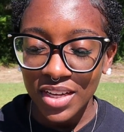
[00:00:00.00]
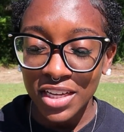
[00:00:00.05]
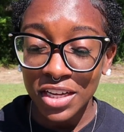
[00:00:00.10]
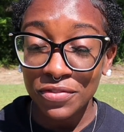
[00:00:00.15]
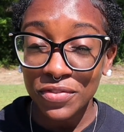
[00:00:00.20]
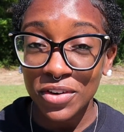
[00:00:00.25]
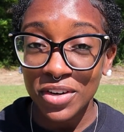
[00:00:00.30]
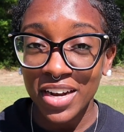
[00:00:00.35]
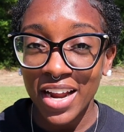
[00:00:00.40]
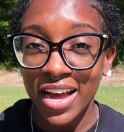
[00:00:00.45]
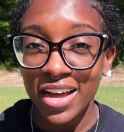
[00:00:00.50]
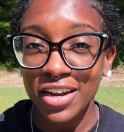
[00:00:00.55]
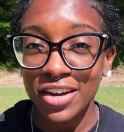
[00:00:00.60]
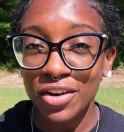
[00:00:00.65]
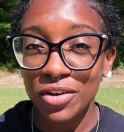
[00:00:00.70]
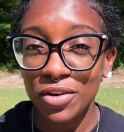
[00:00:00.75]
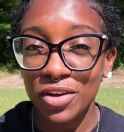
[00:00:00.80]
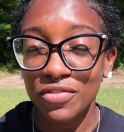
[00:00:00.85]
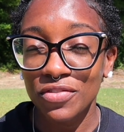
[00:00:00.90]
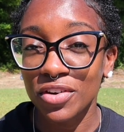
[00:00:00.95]
If you're not
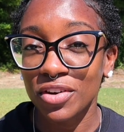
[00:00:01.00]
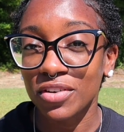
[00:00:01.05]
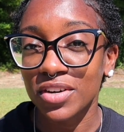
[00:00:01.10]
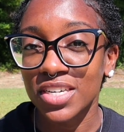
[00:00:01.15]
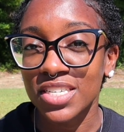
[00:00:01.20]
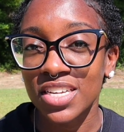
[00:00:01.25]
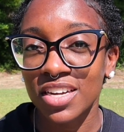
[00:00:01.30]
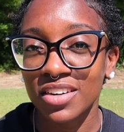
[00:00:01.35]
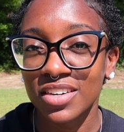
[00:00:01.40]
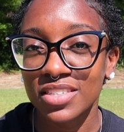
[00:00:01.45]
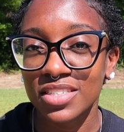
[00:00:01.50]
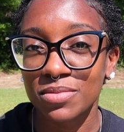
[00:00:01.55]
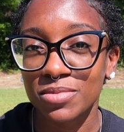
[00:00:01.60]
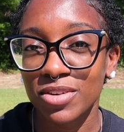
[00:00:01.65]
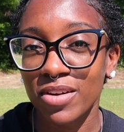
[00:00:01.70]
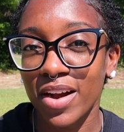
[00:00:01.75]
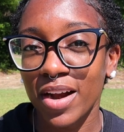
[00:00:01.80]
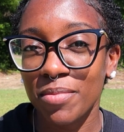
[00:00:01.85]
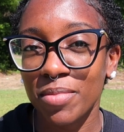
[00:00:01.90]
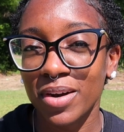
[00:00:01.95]
new, if you're a returning
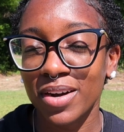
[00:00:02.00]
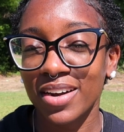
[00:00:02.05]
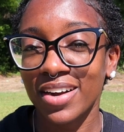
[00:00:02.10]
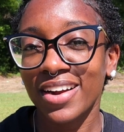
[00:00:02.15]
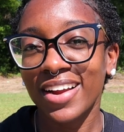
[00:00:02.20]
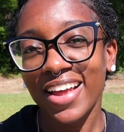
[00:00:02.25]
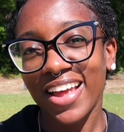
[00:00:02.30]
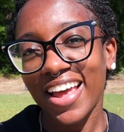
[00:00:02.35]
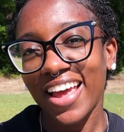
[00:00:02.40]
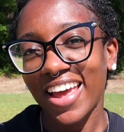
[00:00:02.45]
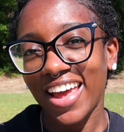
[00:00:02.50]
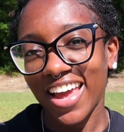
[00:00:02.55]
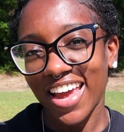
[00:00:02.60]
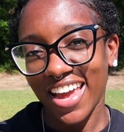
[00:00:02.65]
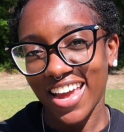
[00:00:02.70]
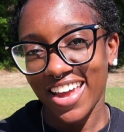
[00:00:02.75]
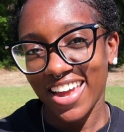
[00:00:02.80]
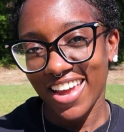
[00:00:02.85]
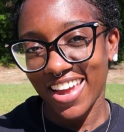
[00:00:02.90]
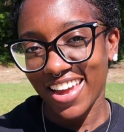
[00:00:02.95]
subscriber,
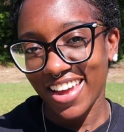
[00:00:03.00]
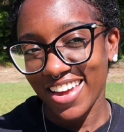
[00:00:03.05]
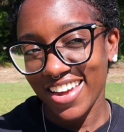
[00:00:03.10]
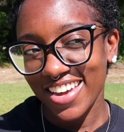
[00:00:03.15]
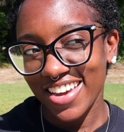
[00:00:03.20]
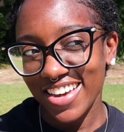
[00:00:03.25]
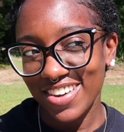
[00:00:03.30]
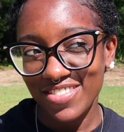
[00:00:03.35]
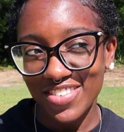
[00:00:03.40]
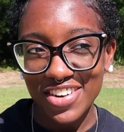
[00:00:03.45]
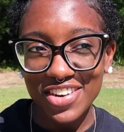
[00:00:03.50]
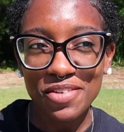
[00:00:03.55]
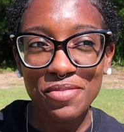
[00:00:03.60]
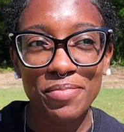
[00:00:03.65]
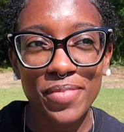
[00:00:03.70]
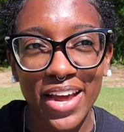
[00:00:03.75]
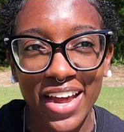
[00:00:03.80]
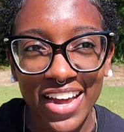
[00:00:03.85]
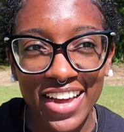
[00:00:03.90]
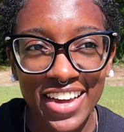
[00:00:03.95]
hey,
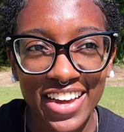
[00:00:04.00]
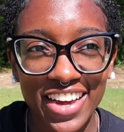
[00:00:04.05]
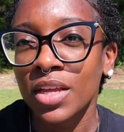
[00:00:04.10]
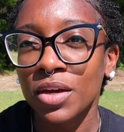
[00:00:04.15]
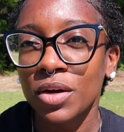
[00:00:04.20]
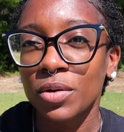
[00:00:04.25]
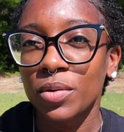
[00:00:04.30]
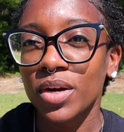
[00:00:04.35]
welcome back.